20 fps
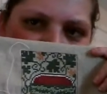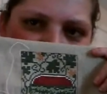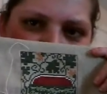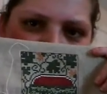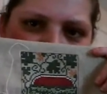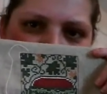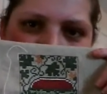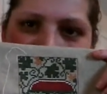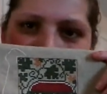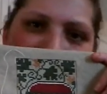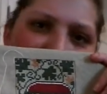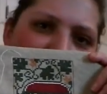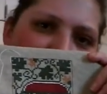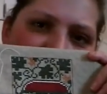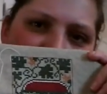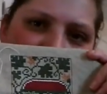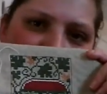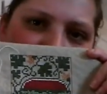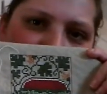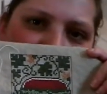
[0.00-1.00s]
is going to
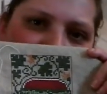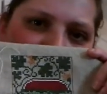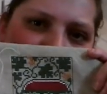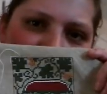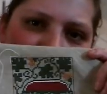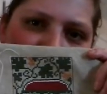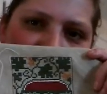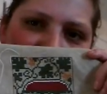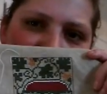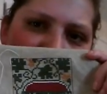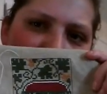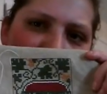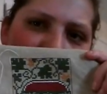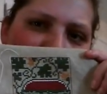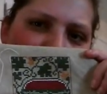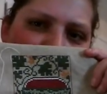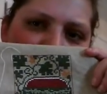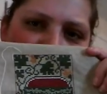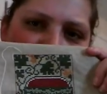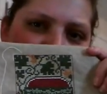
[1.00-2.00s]
tell that that's over
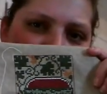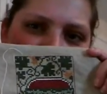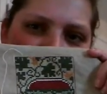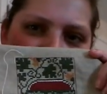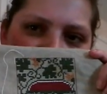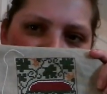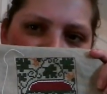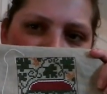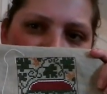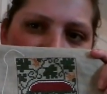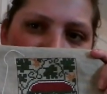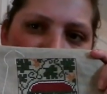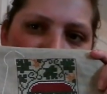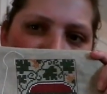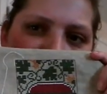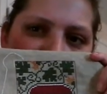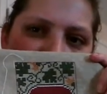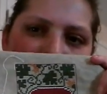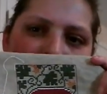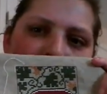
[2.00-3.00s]
one too many,
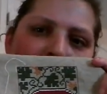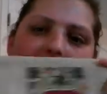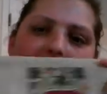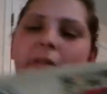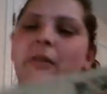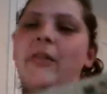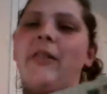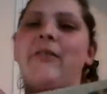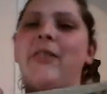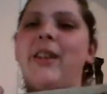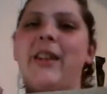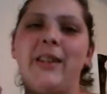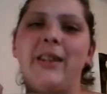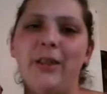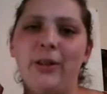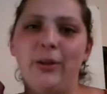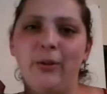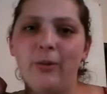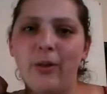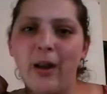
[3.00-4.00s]
or even if they
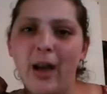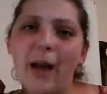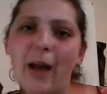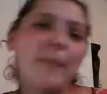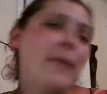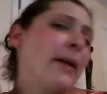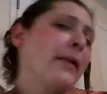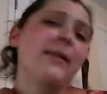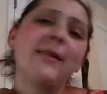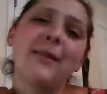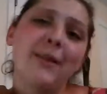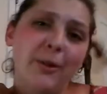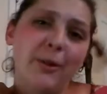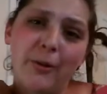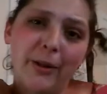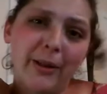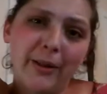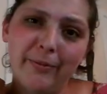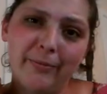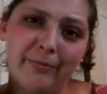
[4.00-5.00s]
do, I meant to do
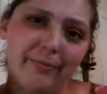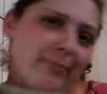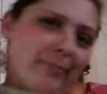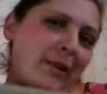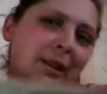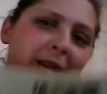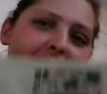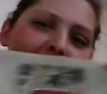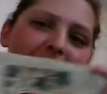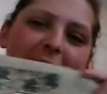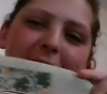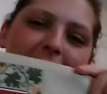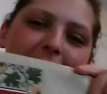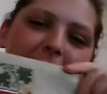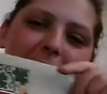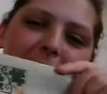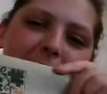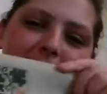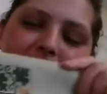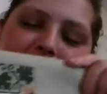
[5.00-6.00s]
it. Like, it
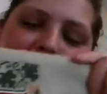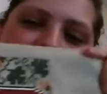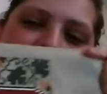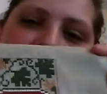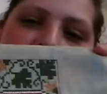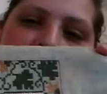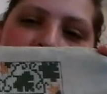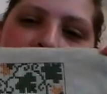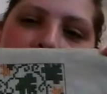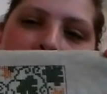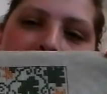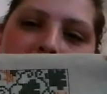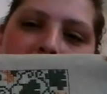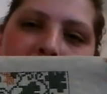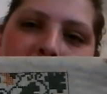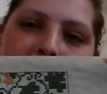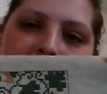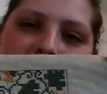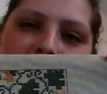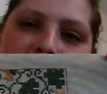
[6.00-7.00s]
won't matter.